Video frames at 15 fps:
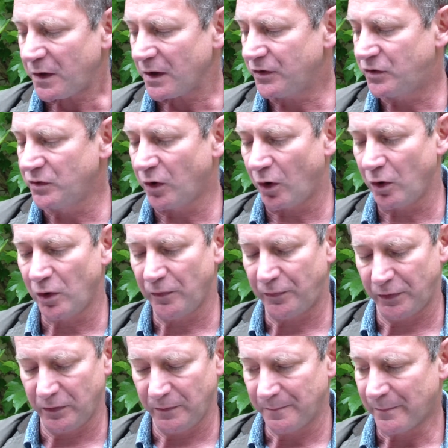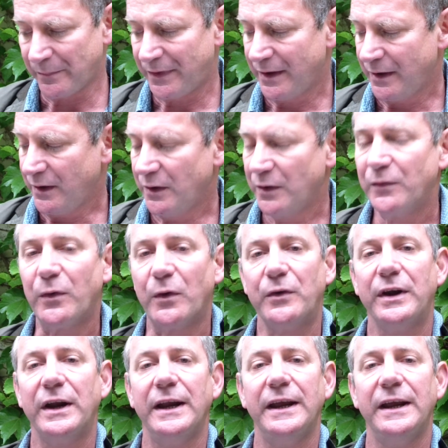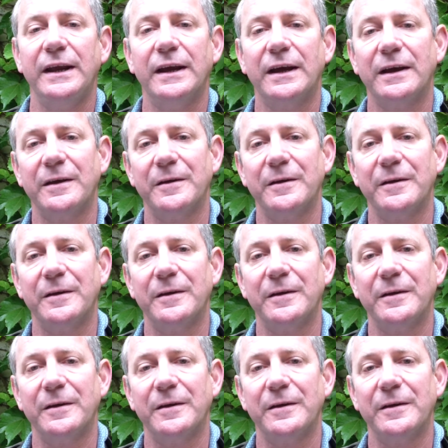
to all of you for really